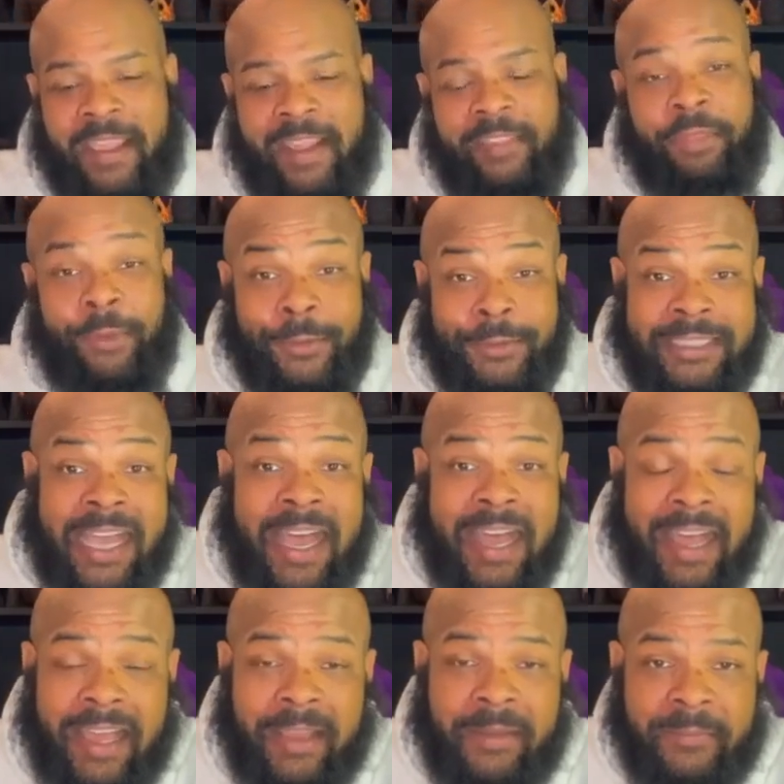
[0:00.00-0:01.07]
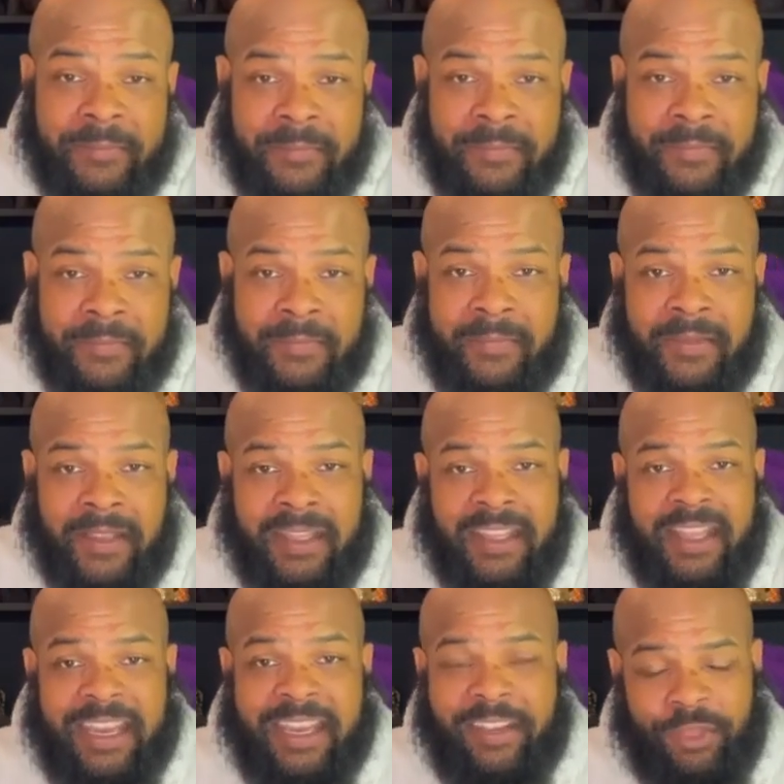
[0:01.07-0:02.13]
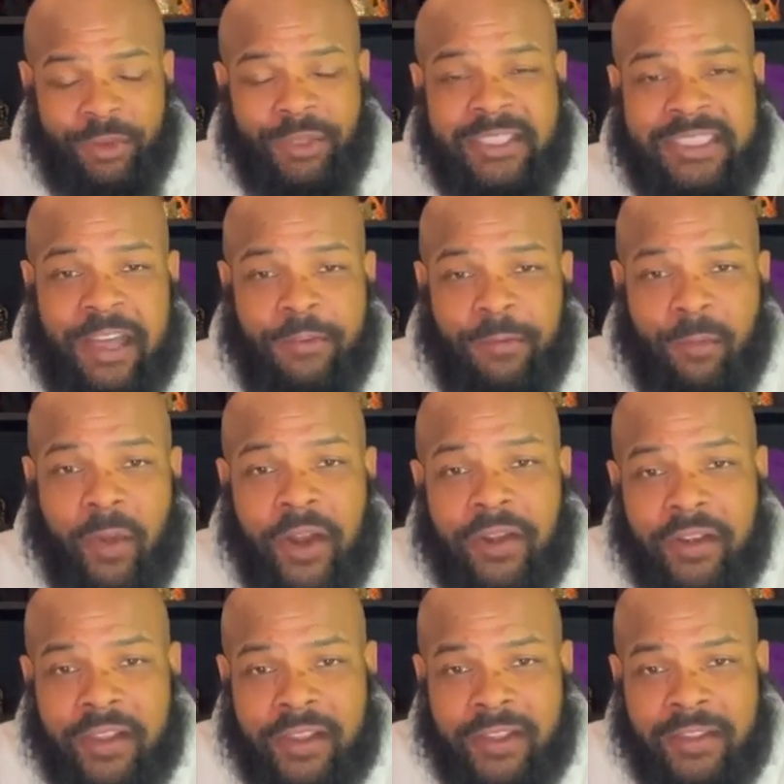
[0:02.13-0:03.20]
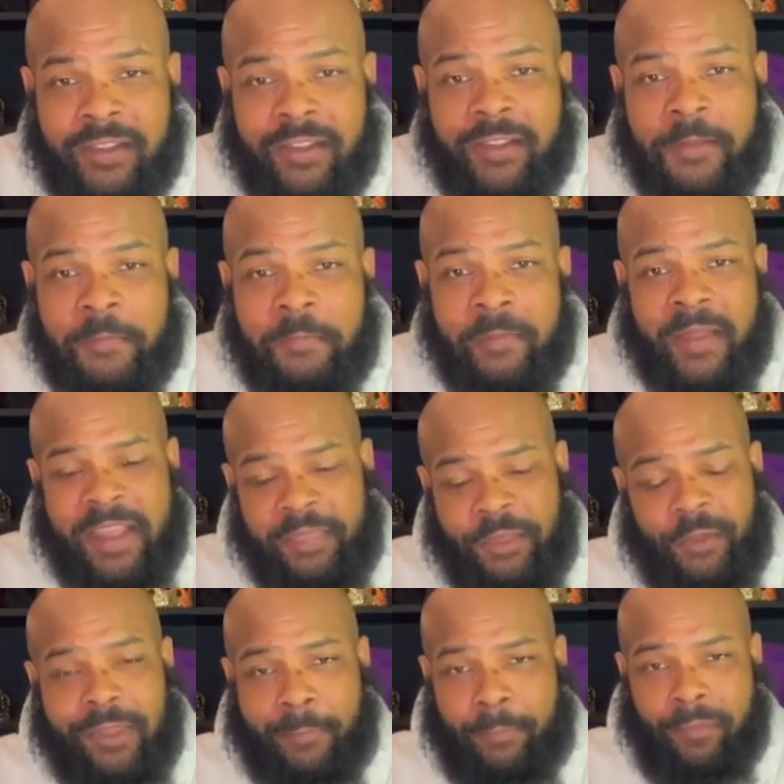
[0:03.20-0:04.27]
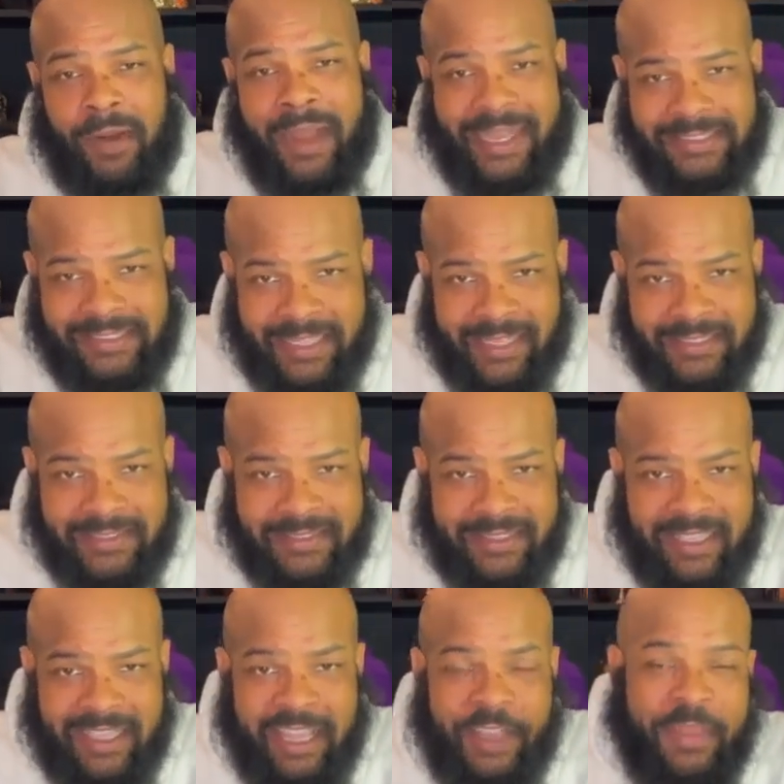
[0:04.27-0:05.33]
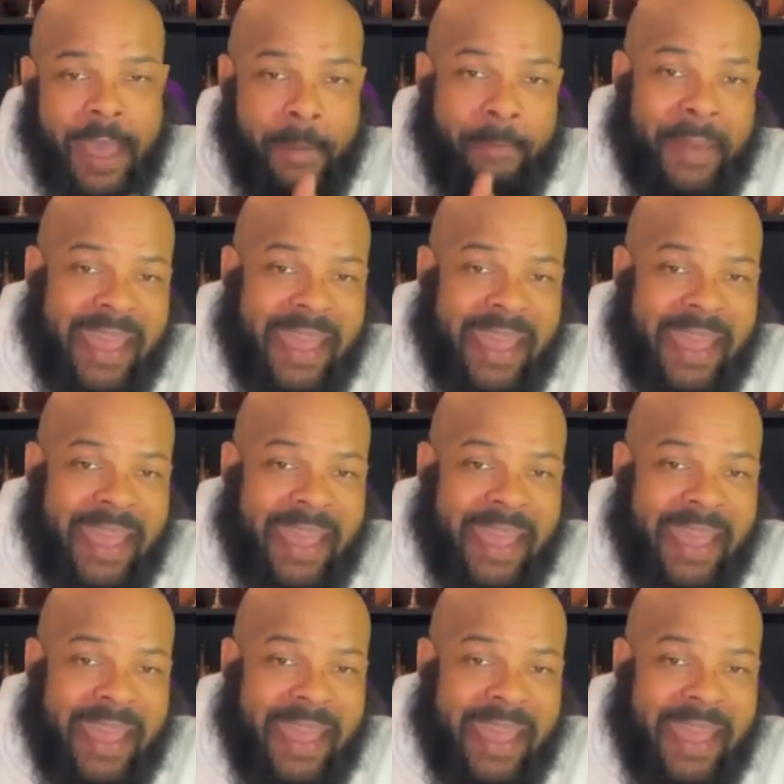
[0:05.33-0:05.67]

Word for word: And through time, and through self work, and through the process, that